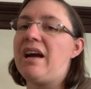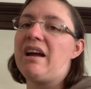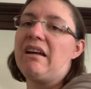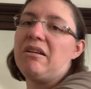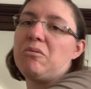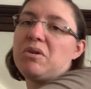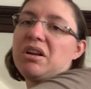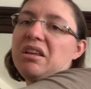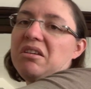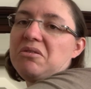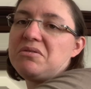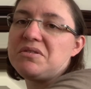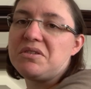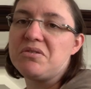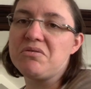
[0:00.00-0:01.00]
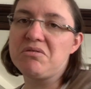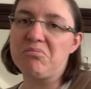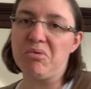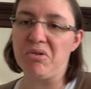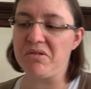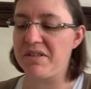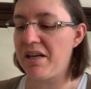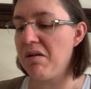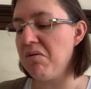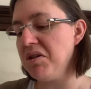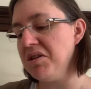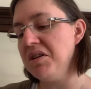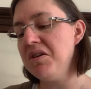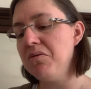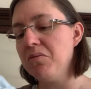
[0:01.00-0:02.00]
I don't want to use used books. I
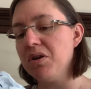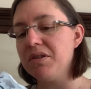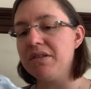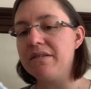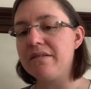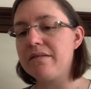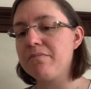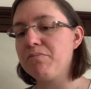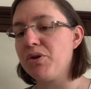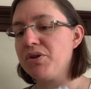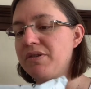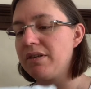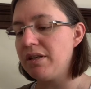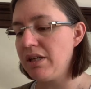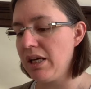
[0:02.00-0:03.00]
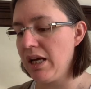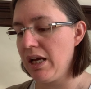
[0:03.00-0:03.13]
want new ones, person.